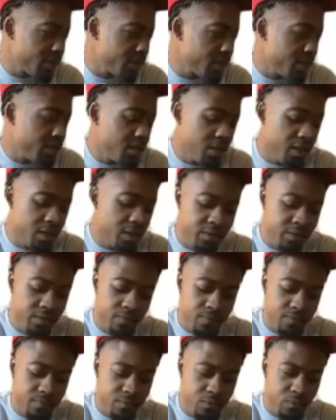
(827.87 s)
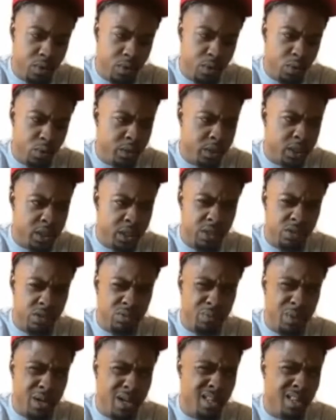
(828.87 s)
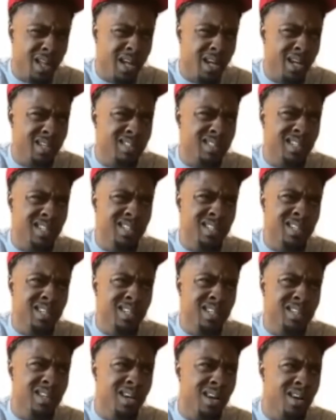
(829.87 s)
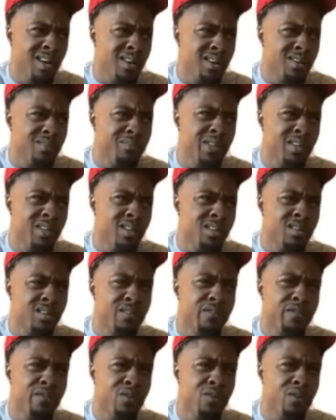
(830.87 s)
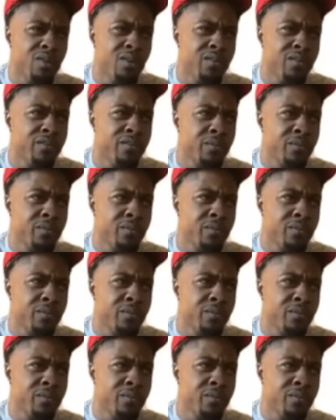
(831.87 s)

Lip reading: Then what was it? It was probably like the end of the third, beginning of the fourth.